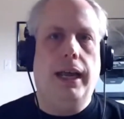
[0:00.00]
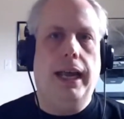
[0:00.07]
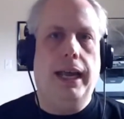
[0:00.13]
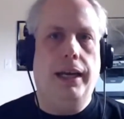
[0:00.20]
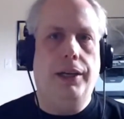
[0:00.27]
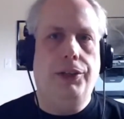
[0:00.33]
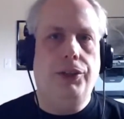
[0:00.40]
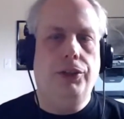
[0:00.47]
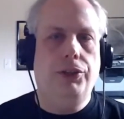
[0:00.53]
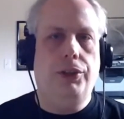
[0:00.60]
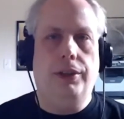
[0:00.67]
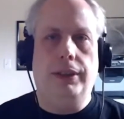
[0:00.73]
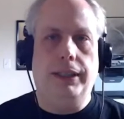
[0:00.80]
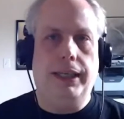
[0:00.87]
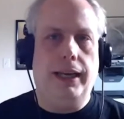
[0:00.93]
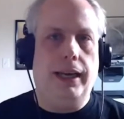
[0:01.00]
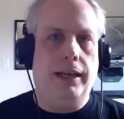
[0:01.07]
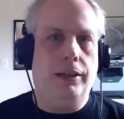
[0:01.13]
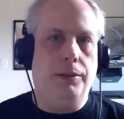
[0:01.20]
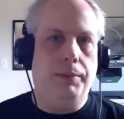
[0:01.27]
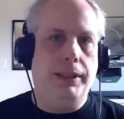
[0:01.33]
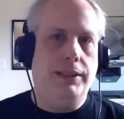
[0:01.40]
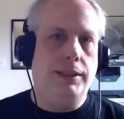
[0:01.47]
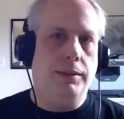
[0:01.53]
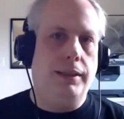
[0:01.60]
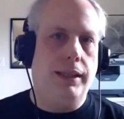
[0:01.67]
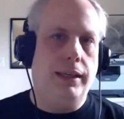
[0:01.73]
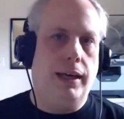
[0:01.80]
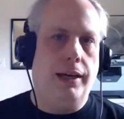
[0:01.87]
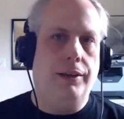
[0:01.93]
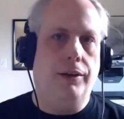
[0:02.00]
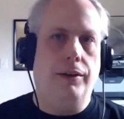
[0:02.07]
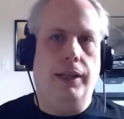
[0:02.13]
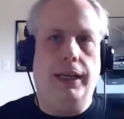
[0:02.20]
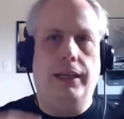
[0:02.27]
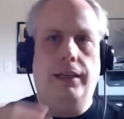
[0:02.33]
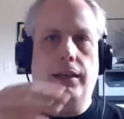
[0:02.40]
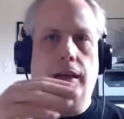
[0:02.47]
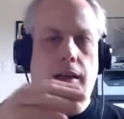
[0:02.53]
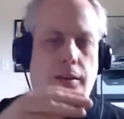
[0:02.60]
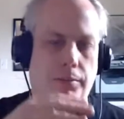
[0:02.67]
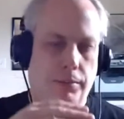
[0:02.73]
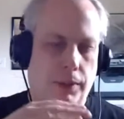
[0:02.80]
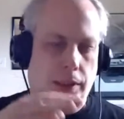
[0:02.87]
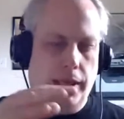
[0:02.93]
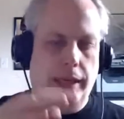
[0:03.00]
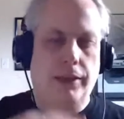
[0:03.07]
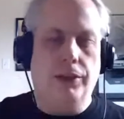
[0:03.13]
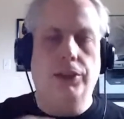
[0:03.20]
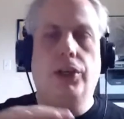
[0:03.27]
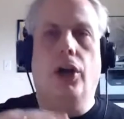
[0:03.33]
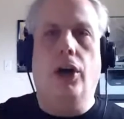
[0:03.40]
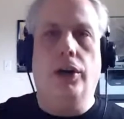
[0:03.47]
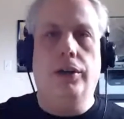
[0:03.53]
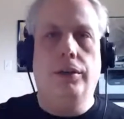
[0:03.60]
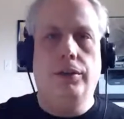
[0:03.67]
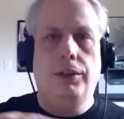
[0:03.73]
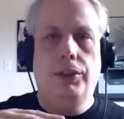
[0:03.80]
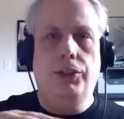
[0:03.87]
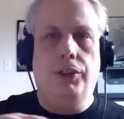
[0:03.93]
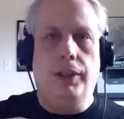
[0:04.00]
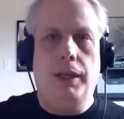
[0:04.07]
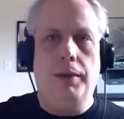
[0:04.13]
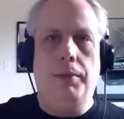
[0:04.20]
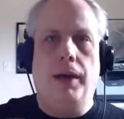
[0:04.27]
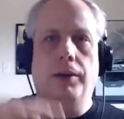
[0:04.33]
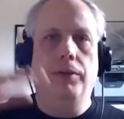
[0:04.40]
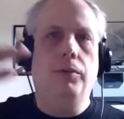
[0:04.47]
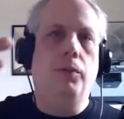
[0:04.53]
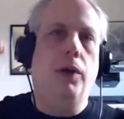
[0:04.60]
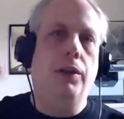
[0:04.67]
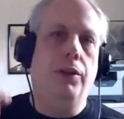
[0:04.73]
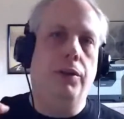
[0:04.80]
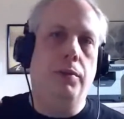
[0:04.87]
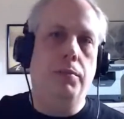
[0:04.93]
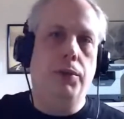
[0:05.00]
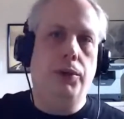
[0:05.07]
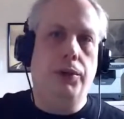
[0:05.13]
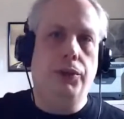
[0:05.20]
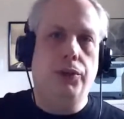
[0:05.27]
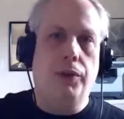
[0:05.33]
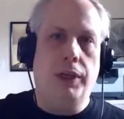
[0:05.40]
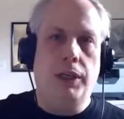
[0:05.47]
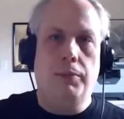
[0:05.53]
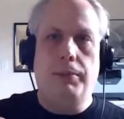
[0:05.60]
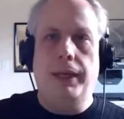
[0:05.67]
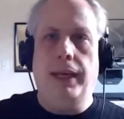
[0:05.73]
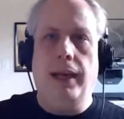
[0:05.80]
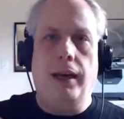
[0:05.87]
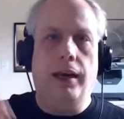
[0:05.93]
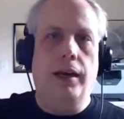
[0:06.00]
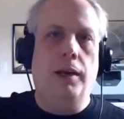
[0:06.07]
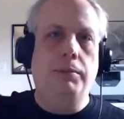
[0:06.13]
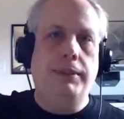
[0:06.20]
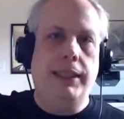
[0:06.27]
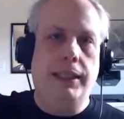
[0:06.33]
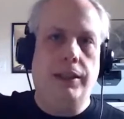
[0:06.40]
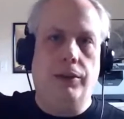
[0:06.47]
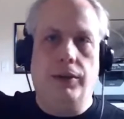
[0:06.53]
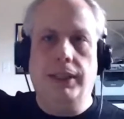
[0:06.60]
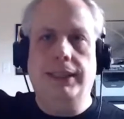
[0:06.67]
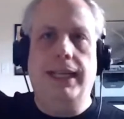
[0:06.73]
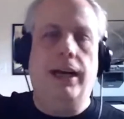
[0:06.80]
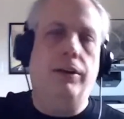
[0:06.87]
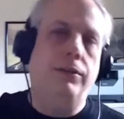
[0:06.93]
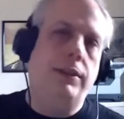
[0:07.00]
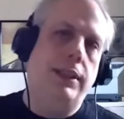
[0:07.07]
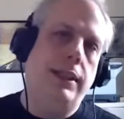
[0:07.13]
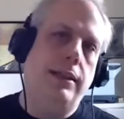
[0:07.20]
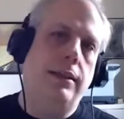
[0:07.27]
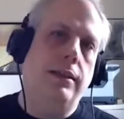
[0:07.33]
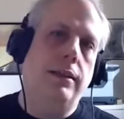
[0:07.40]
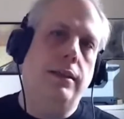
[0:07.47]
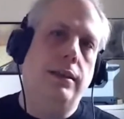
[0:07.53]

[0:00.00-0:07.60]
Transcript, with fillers: and it's usually it'll be something either like um, light or dark, usually about whether the mood is going to be on an uptick or a downtick,